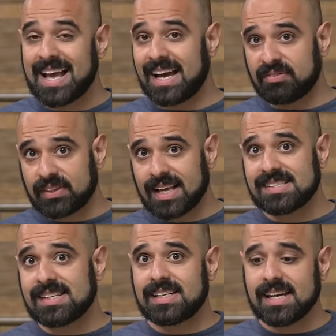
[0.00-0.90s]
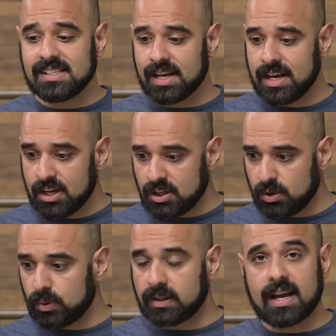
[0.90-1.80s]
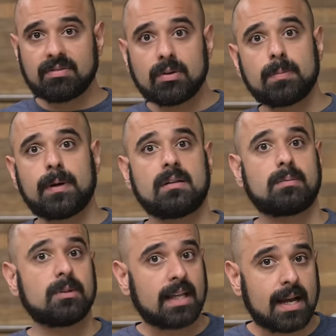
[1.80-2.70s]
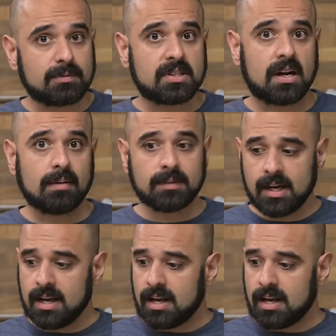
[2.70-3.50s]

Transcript: and if that's the case, you will have a repairable laptop.